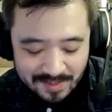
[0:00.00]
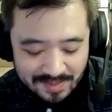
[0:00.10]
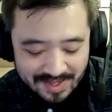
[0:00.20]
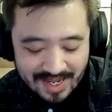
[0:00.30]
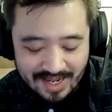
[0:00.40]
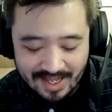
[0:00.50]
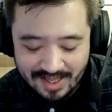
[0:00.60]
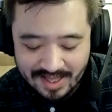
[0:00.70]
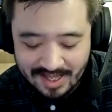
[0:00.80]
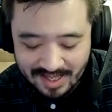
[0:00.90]
But yeah,
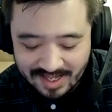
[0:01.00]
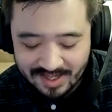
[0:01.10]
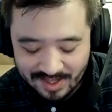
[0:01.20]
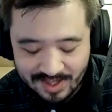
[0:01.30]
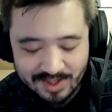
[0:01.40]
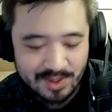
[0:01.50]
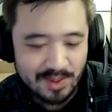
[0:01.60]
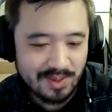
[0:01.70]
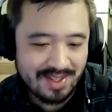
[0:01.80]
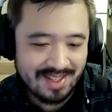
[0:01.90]
I think it's
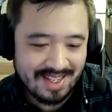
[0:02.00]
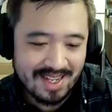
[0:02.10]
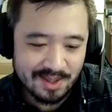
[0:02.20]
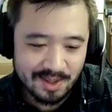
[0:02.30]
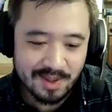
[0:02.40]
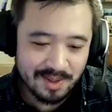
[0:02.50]
cool. Yeah, it's good